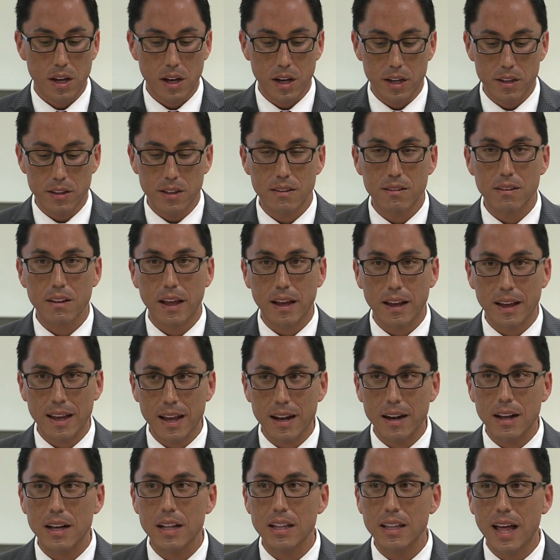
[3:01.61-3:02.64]
That's,
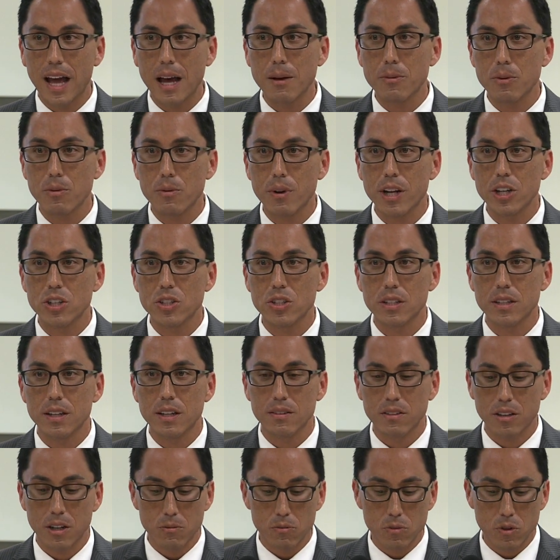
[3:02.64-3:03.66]
again, collaboration
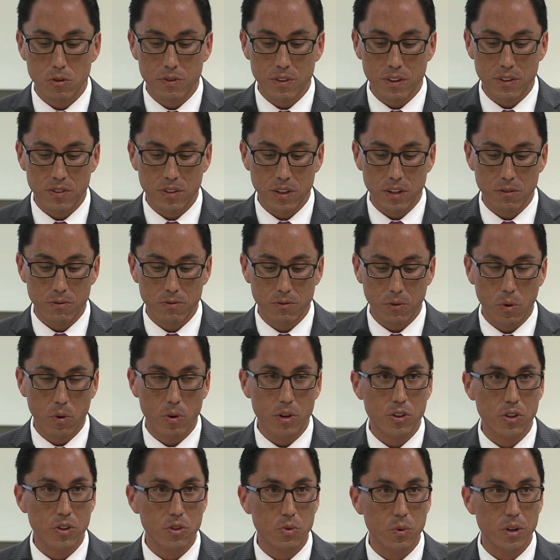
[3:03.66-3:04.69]
that's going to move the city
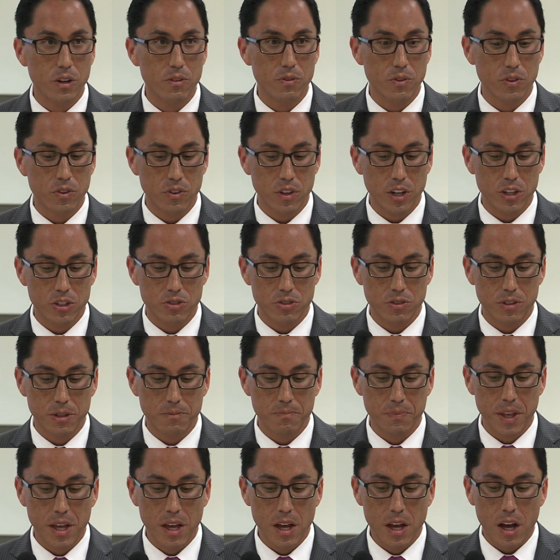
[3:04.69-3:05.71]
forward in the 21st
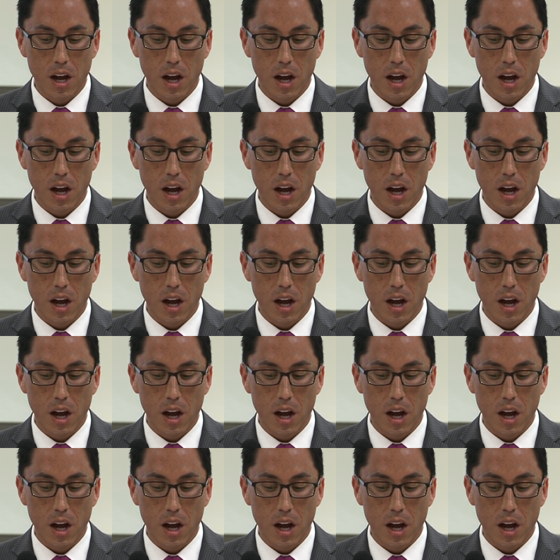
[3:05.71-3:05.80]
century.